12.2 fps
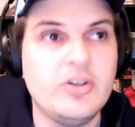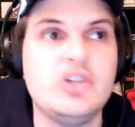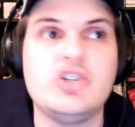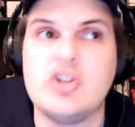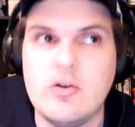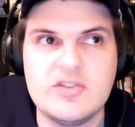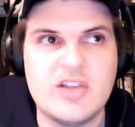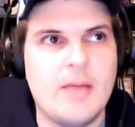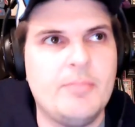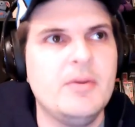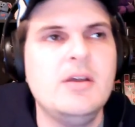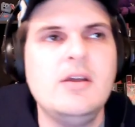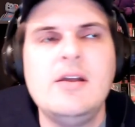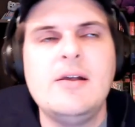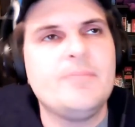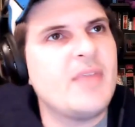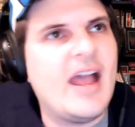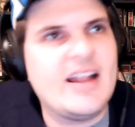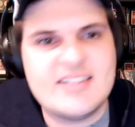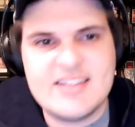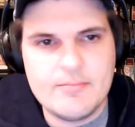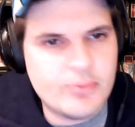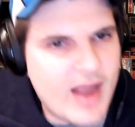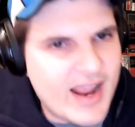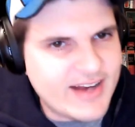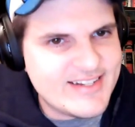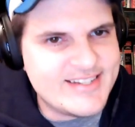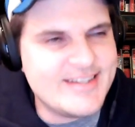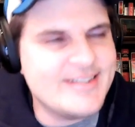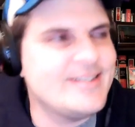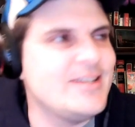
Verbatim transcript: He shows up at some practices.